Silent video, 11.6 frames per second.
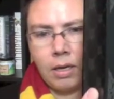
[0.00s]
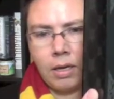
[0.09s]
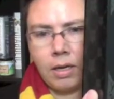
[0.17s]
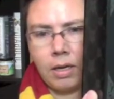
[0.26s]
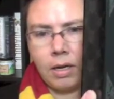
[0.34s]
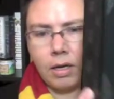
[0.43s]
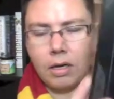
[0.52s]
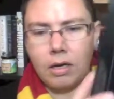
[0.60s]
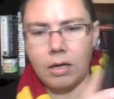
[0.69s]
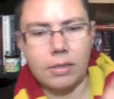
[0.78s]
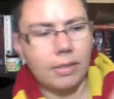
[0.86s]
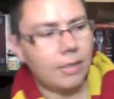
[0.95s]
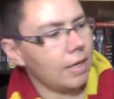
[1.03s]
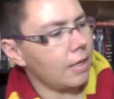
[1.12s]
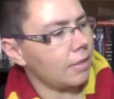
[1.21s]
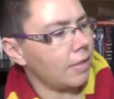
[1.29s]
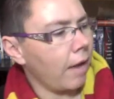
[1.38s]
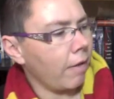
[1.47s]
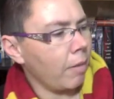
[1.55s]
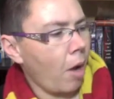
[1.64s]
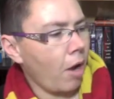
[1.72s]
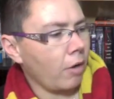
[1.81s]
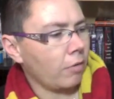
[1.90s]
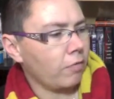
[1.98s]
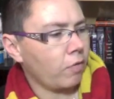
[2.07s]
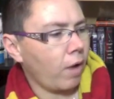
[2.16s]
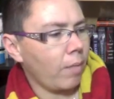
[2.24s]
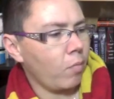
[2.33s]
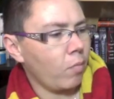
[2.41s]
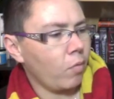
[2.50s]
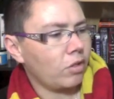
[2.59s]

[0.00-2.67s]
here says Harry Potter frame with